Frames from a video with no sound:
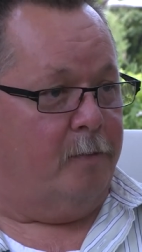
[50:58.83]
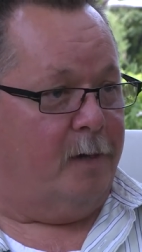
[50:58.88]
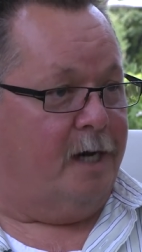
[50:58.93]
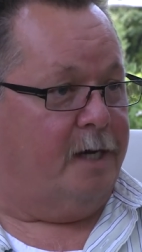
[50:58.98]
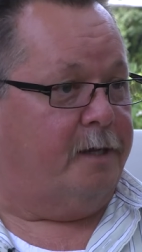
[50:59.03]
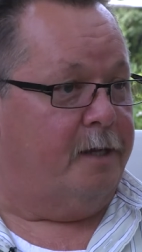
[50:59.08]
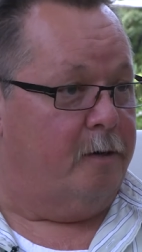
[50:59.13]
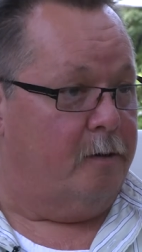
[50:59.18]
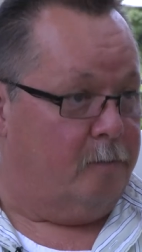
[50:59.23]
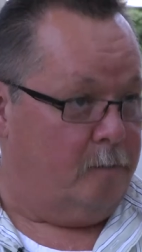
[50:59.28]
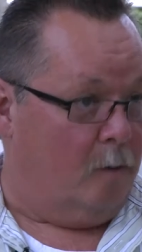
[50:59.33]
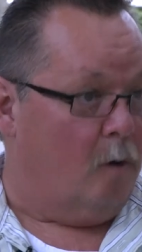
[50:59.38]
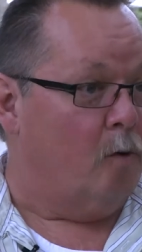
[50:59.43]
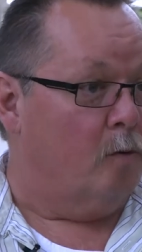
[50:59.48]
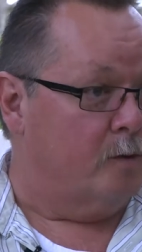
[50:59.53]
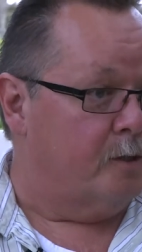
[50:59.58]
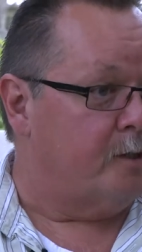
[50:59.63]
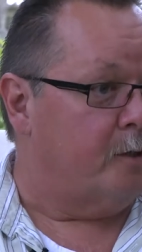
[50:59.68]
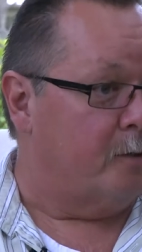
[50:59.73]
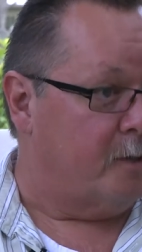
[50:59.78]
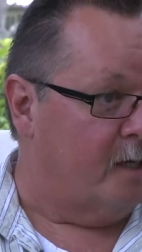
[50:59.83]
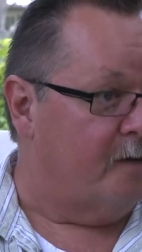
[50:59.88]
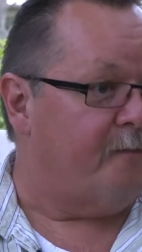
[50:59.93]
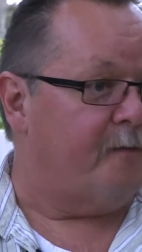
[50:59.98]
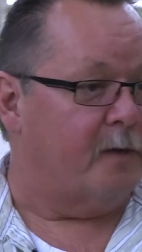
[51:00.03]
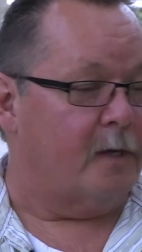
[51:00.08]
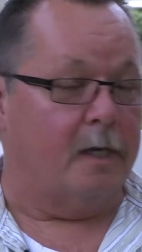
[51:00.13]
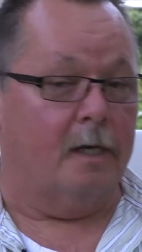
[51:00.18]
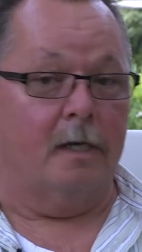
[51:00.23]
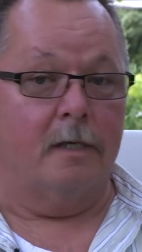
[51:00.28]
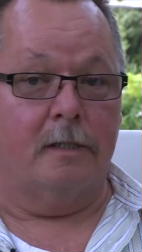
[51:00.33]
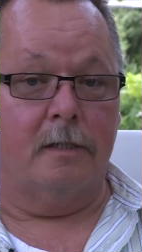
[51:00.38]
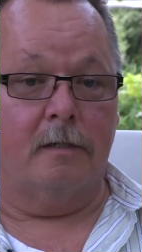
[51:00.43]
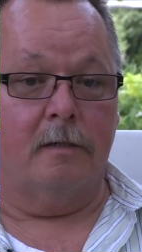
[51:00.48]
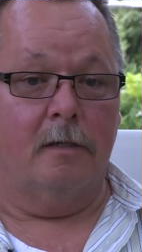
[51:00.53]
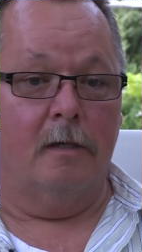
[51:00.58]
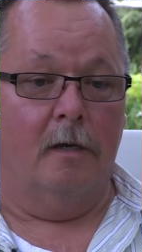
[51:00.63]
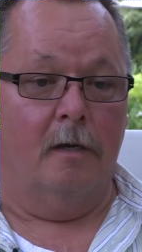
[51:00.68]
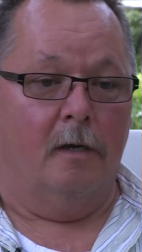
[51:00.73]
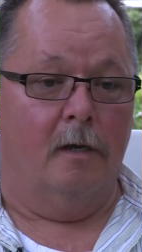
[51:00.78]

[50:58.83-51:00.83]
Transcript: by their own certificates.